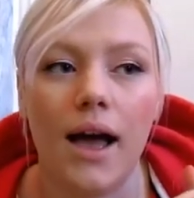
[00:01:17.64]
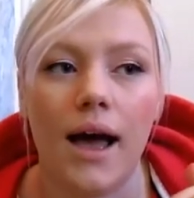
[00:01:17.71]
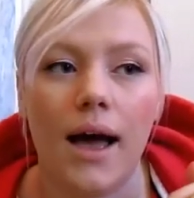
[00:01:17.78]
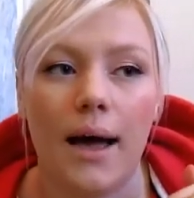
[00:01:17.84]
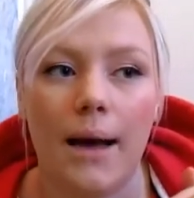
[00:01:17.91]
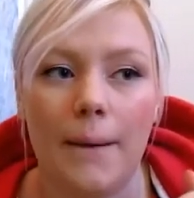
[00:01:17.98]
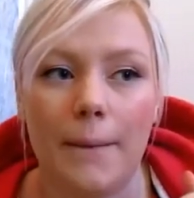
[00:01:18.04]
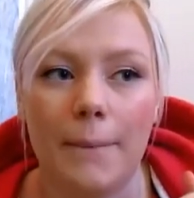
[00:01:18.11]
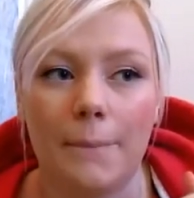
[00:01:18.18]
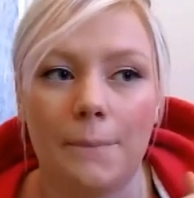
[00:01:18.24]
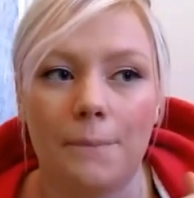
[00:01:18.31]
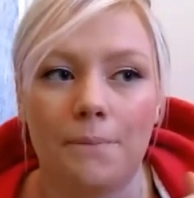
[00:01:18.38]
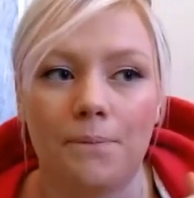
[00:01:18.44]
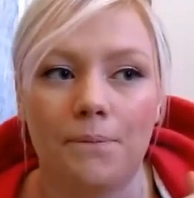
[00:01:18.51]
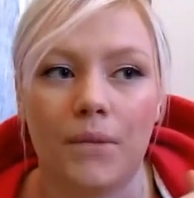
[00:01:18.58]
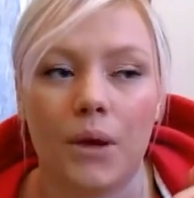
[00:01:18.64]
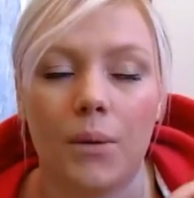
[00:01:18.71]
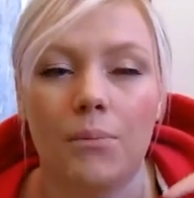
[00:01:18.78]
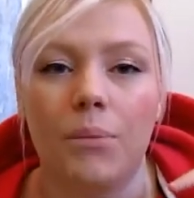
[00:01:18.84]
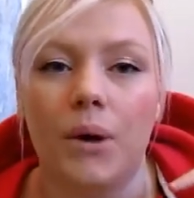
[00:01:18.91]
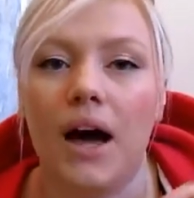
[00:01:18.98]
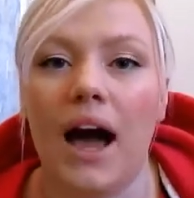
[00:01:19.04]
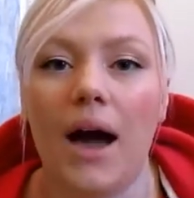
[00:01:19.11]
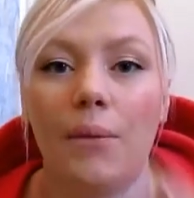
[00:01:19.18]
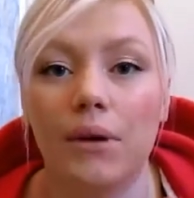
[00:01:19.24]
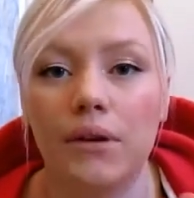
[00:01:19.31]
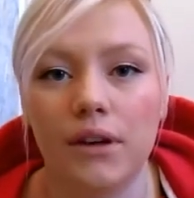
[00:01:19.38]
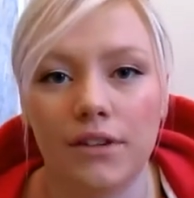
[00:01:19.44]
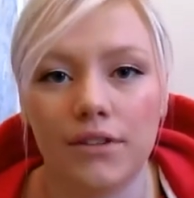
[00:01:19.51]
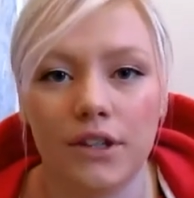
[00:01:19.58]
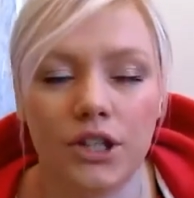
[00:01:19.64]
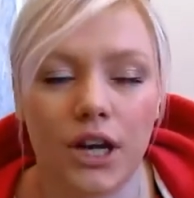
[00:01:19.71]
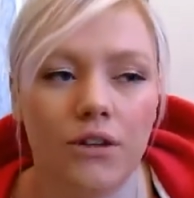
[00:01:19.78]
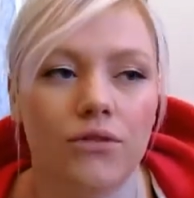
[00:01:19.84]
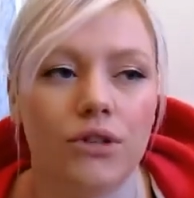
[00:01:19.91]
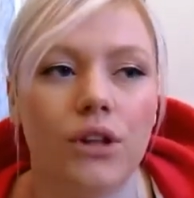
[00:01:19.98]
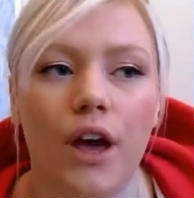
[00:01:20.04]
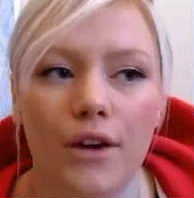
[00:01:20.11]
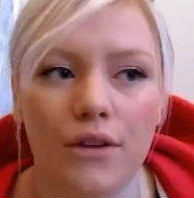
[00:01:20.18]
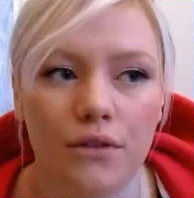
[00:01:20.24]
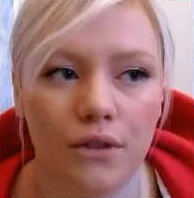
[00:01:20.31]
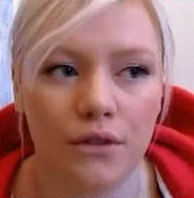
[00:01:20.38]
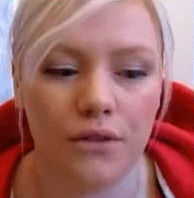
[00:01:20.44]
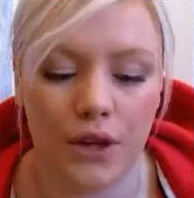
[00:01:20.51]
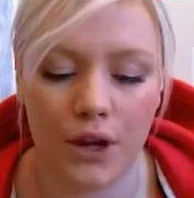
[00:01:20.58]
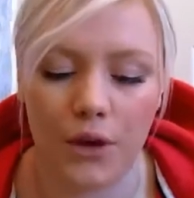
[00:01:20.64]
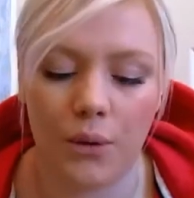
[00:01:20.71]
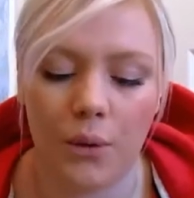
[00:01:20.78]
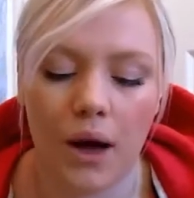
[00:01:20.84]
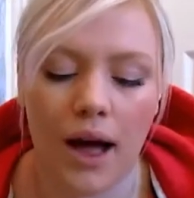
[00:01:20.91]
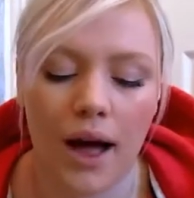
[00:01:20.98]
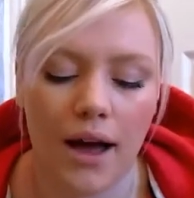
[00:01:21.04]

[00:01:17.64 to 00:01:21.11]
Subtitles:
but I will give a general overview